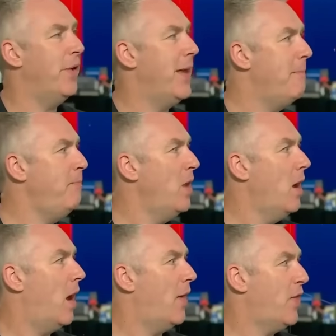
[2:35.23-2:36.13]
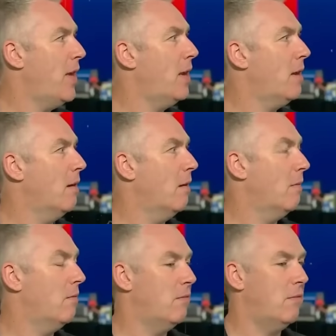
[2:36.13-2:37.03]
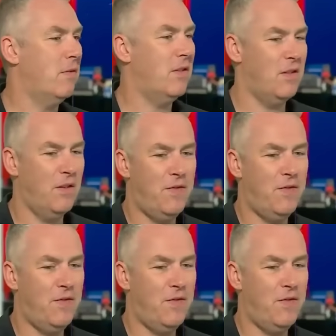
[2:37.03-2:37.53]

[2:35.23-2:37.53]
on him. I think the